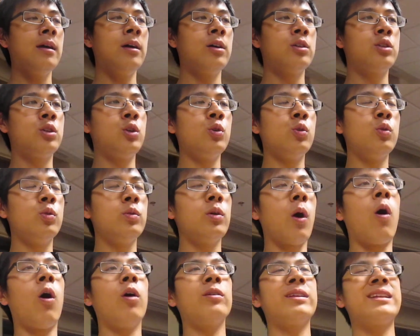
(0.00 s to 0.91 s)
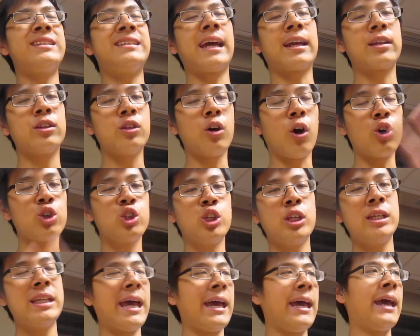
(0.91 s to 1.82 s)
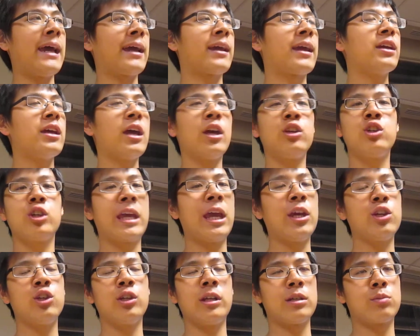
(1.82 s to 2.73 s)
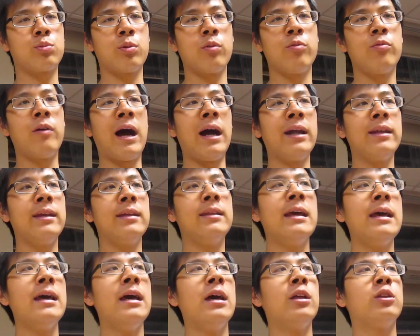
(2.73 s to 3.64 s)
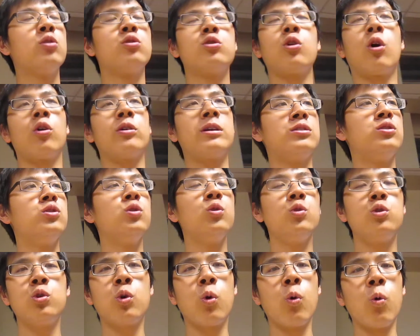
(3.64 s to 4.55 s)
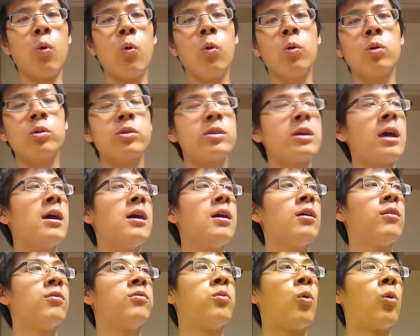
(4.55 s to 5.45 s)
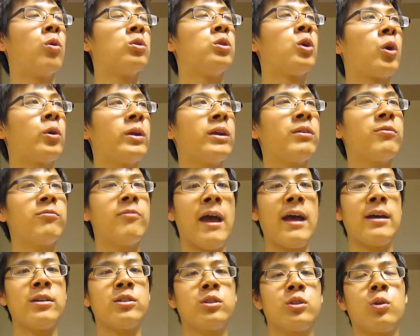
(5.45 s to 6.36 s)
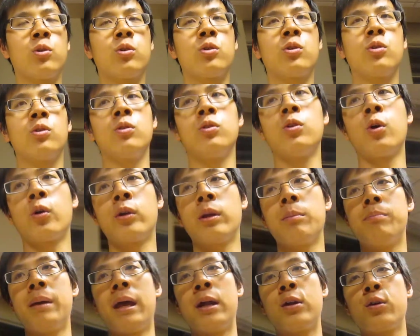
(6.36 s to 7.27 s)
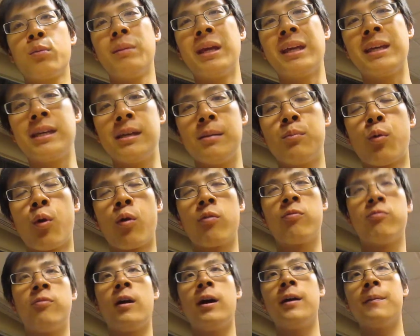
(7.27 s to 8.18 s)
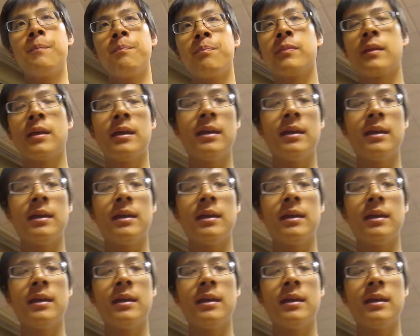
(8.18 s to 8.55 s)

to all the technology that education has provided, there's all these new tools for learning faster, learning better, making it more fun.